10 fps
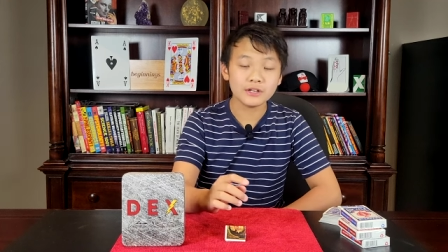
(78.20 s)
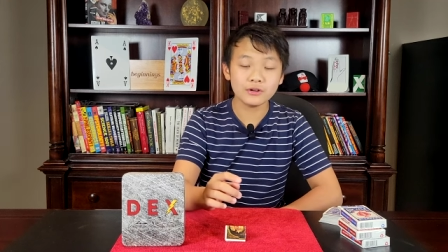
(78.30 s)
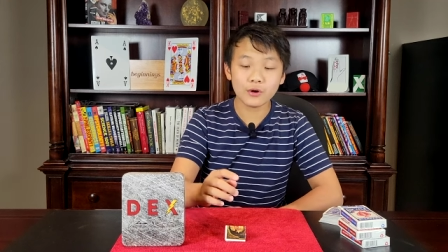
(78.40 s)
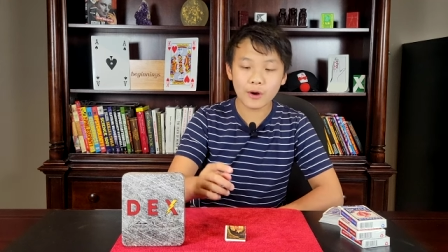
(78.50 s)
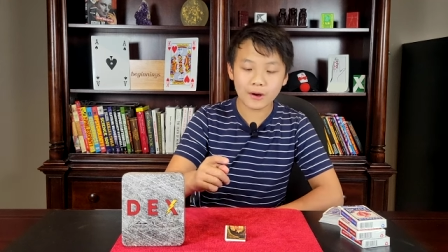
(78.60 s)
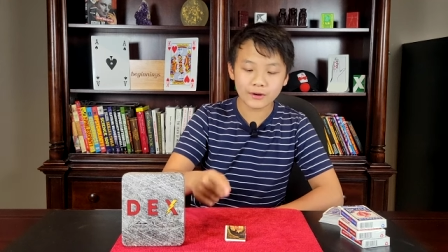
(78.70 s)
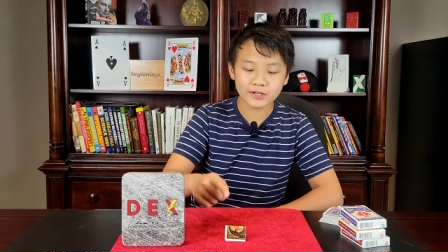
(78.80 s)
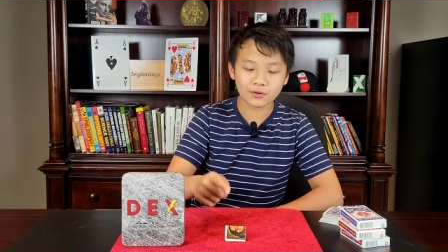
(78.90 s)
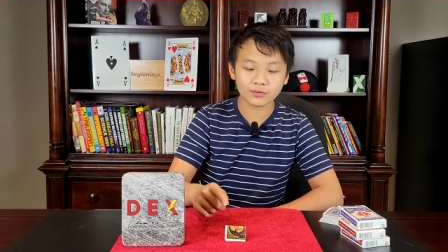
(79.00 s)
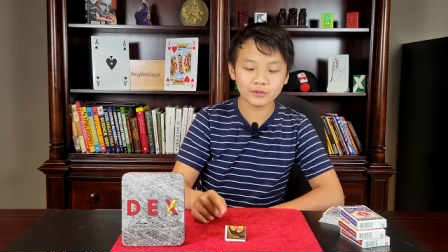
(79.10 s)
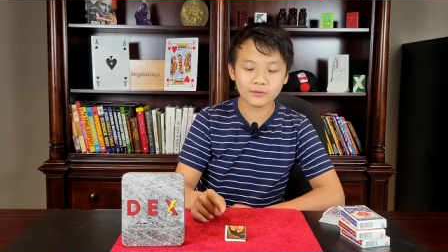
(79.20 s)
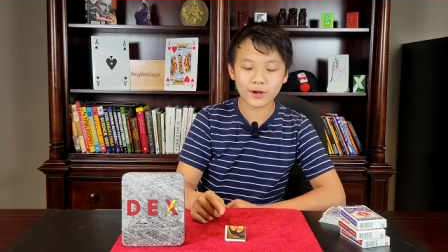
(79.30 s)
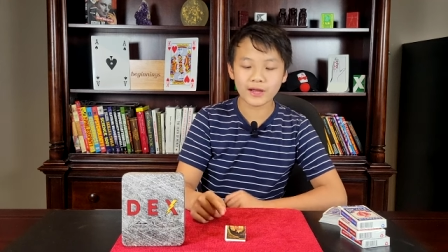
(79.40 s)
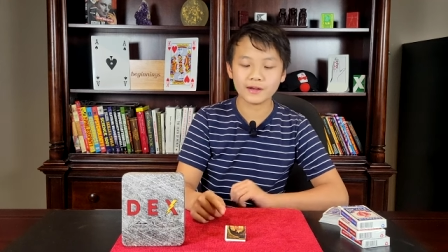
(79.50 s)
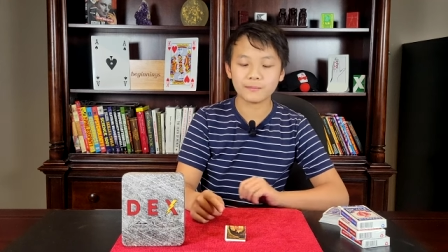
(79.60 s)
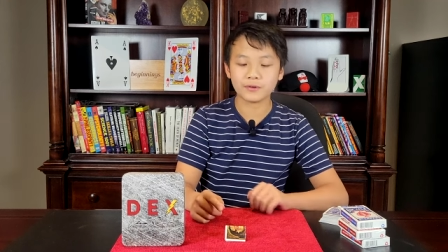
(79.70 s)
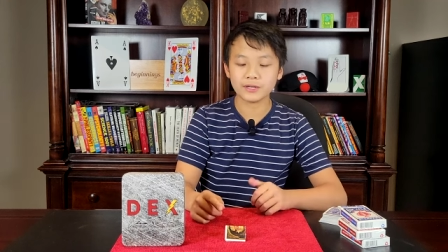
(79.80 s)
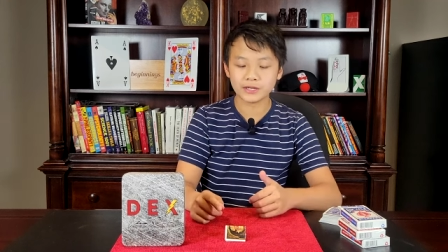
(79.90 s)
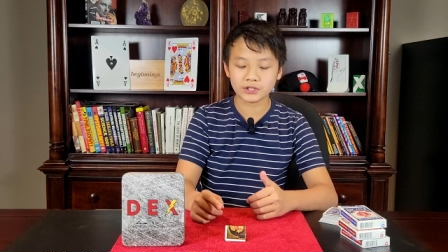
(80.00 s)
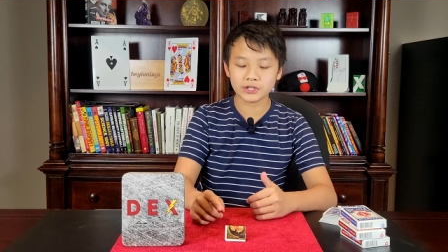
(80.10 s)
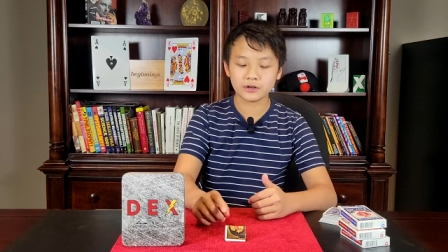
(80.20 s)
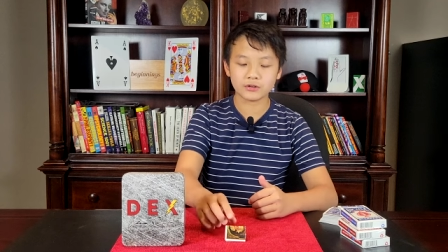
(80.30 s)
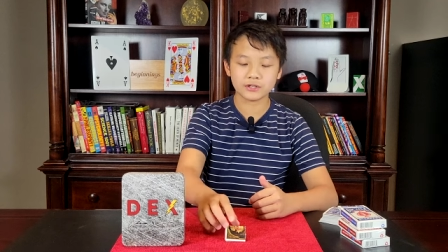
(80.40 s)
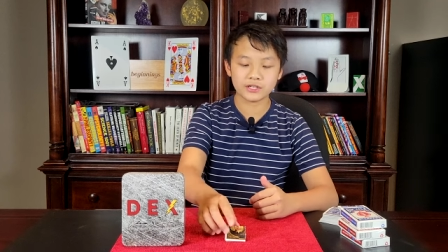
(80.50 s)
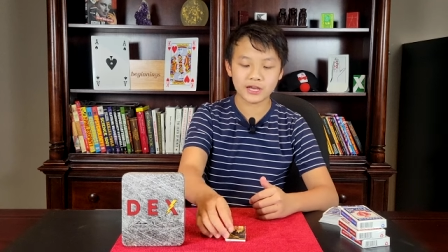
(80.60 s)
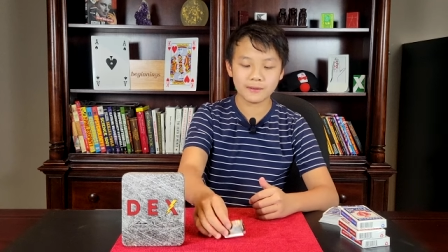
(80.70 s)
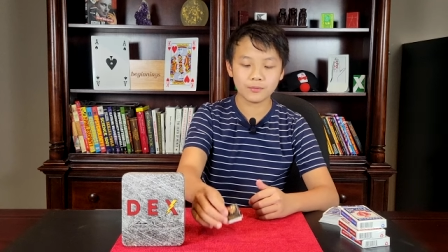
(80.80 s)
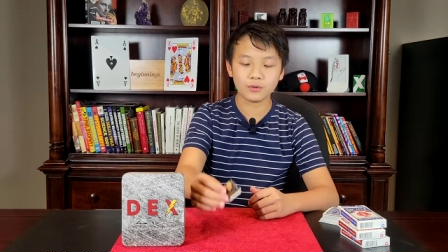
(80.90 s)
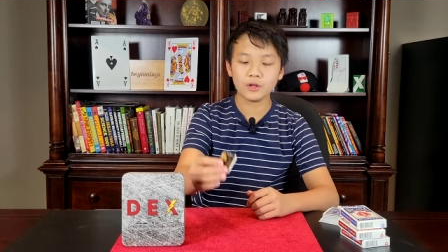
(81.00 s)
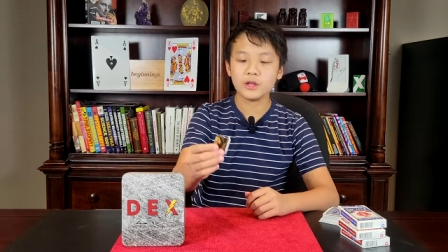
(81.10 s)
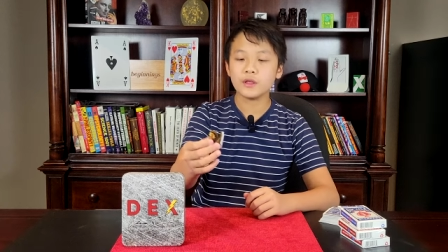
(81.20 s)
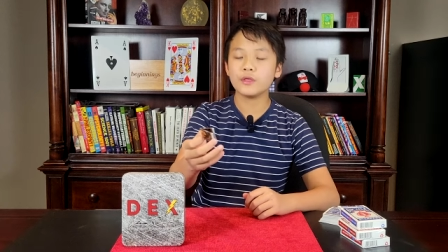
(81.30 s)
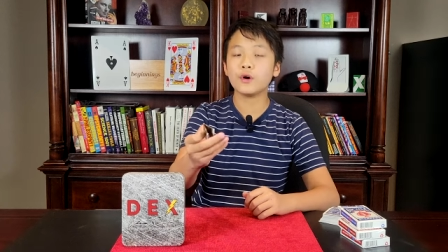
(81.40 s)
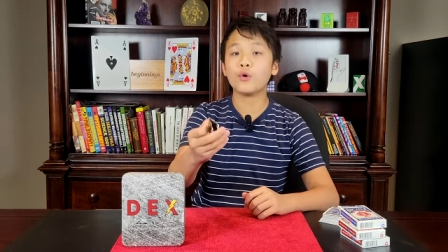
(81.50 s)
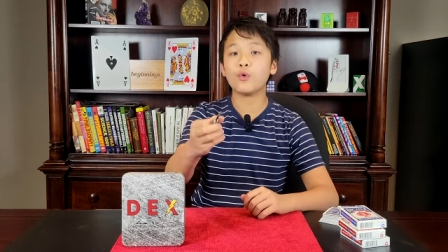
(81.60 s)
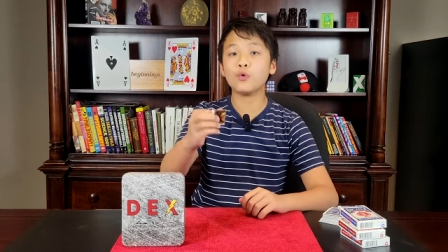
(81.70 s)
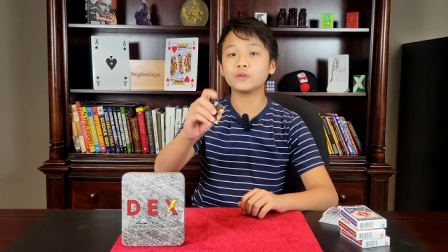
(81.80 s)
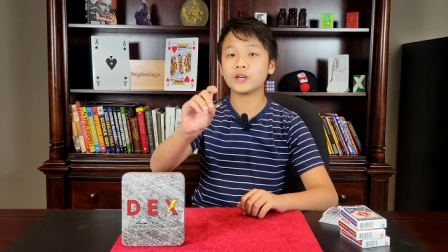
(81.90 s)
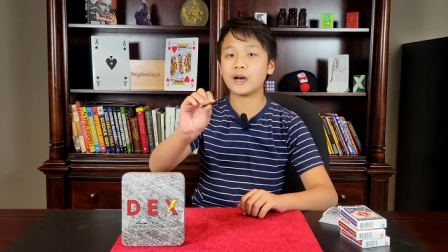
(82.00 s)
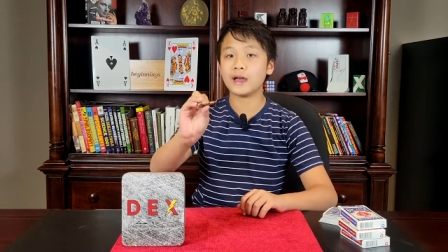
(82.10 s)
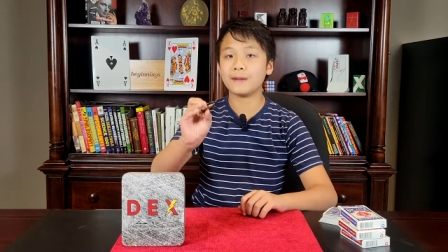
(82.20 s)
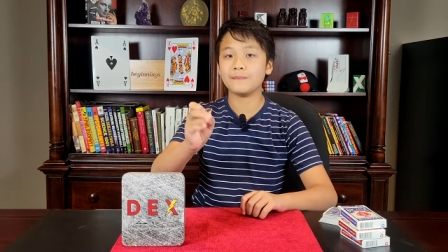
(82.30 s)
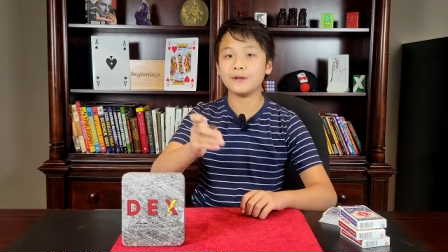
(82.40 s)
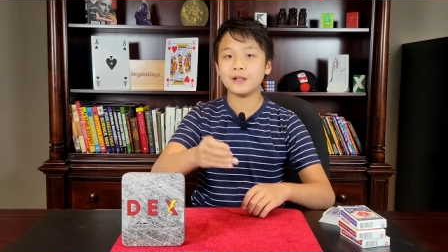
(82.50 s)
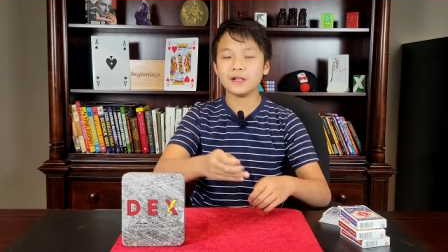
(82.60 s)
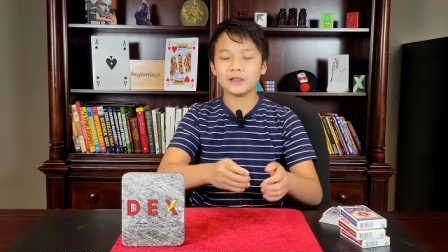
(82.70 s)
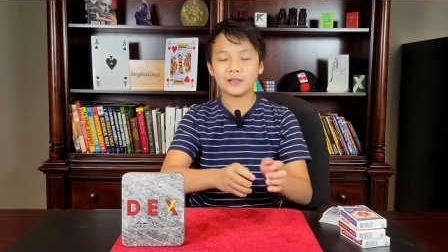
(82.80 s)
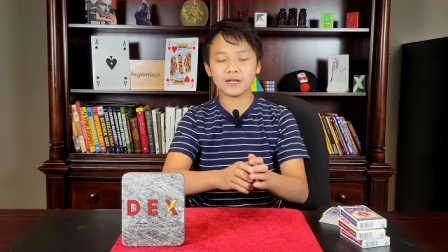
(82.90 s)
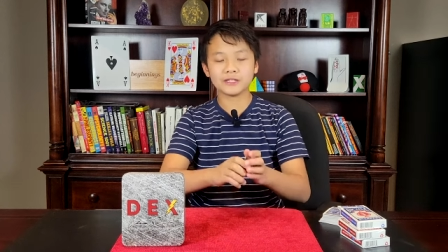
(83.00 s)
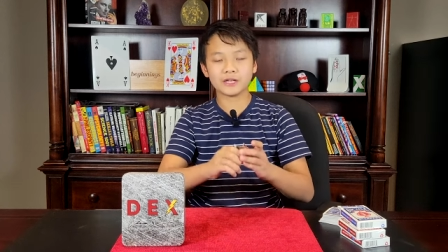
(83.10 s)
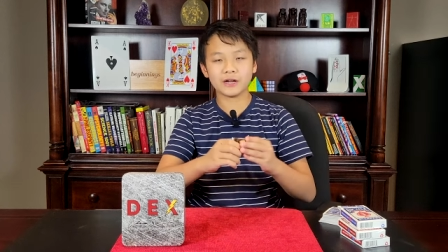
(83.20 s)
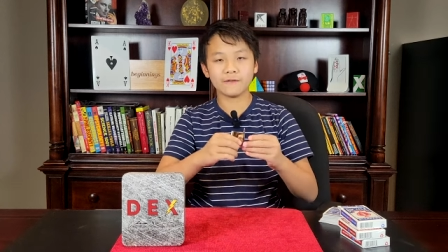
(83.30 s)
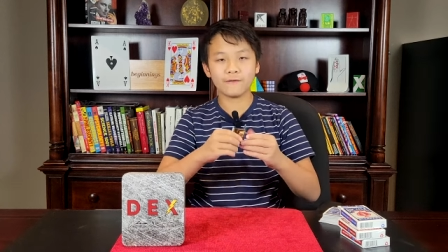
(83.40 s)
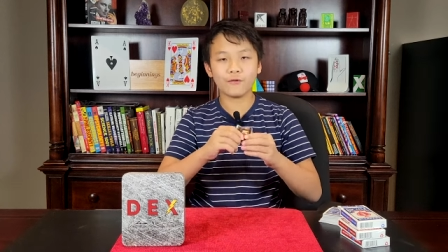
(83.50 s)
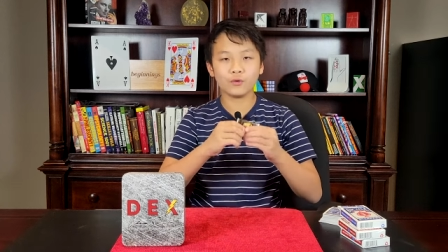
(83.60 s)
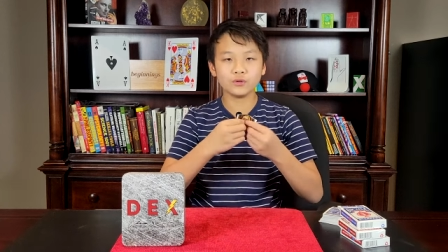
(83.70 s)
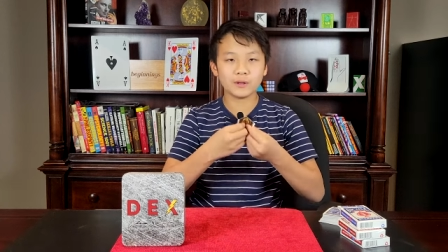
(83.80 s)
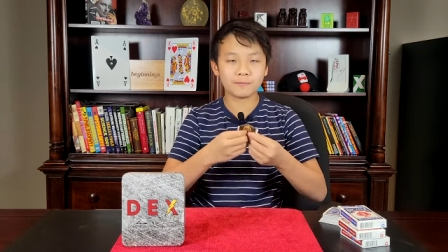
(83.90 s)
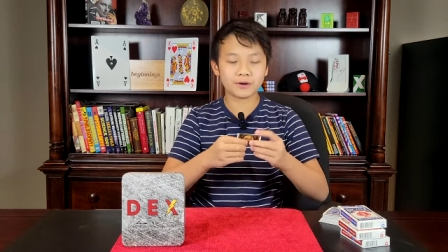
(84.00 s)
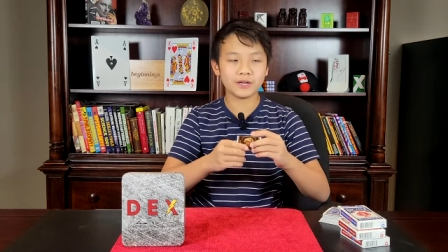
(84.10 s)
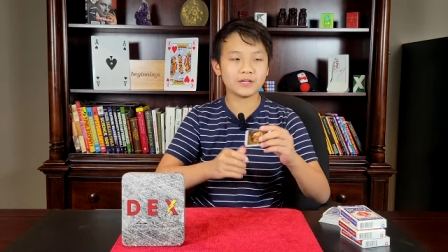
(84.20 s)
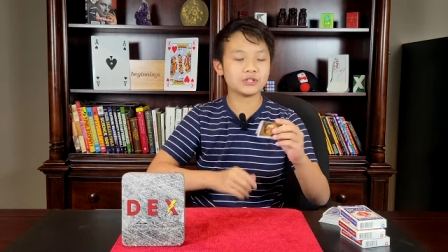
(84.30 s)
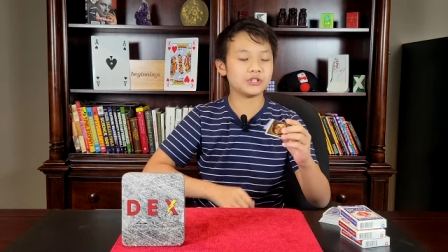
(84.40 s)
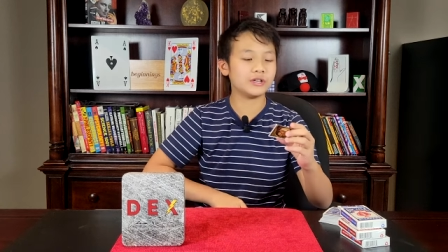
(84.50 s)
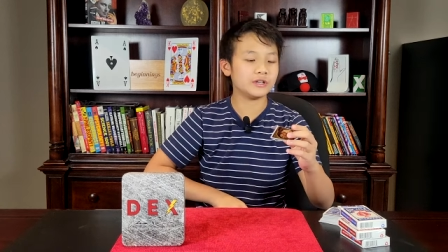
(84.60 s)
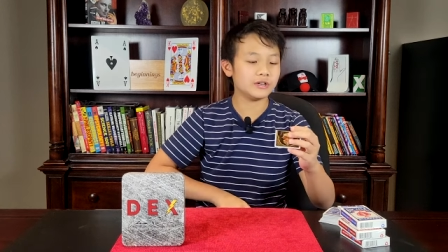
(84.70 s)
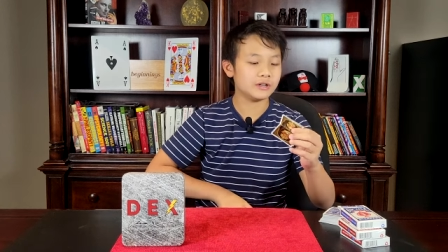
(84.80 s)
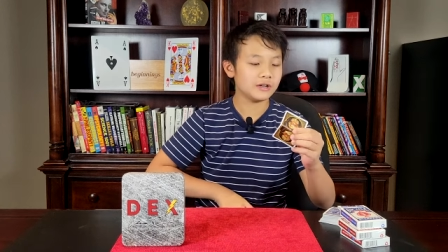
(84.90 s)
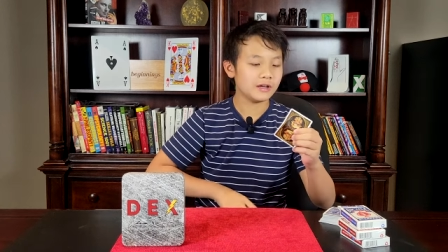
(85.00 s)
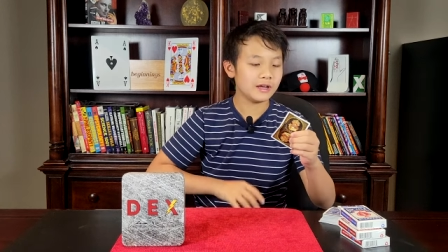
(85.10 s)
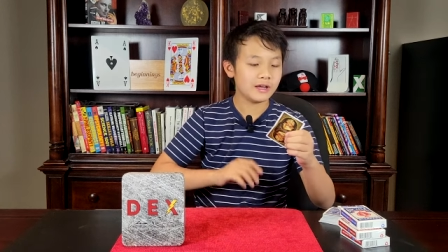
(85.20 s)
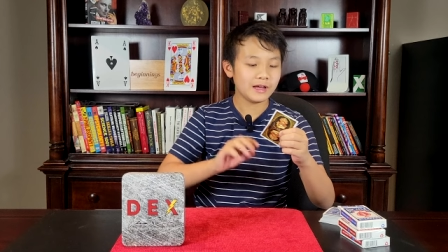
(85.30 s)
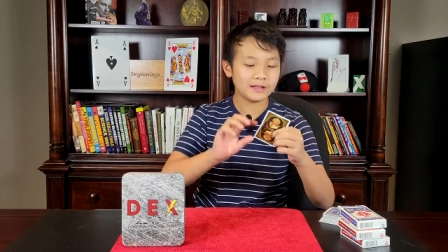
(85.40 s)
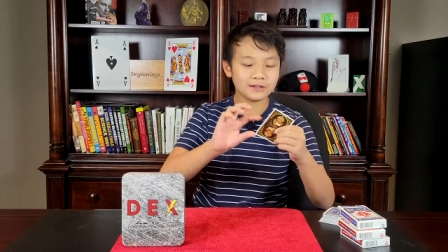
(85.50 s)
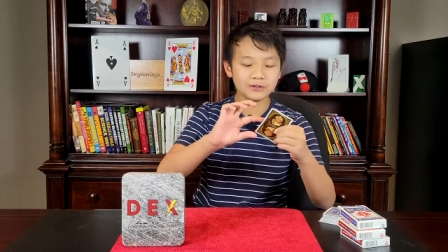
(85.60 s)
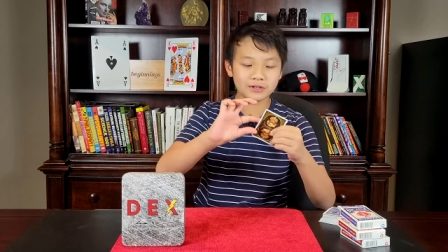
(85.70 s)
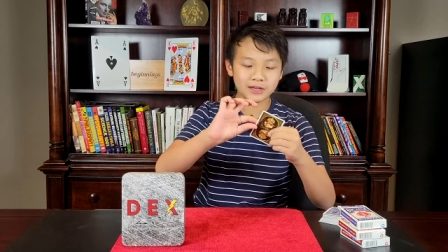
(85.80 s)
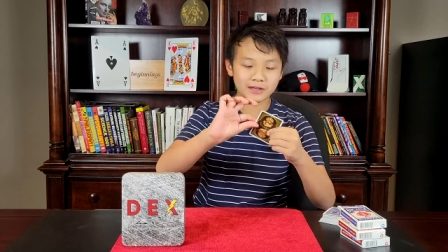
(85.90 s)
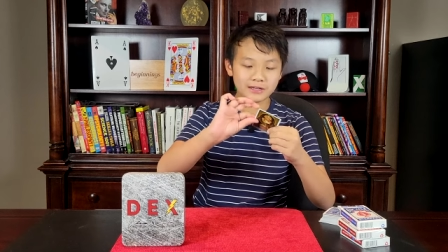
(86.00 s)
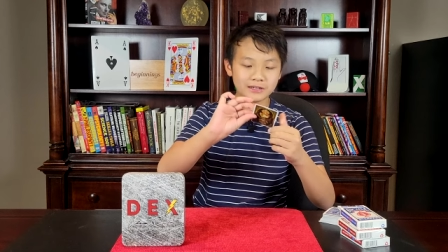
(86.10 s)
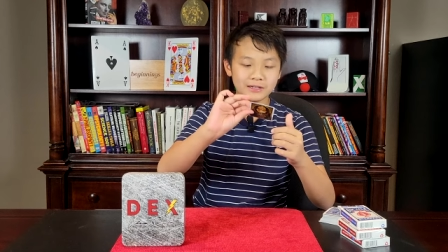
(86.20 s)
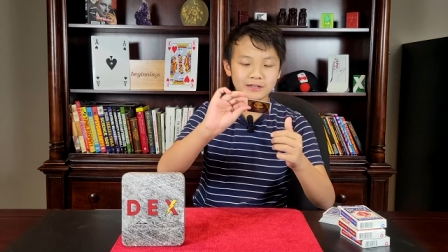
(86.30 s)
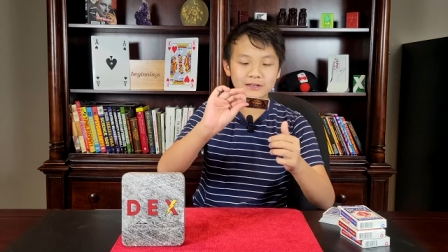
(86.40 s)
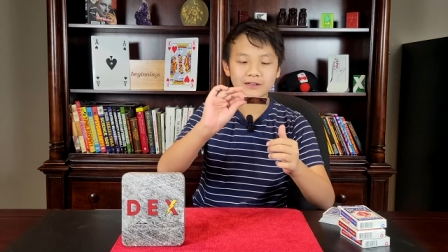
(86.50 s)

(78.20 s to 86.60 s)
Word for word: You know how I told you I had a prediction on the table the whole time? Let's unfold the prediction and look at it.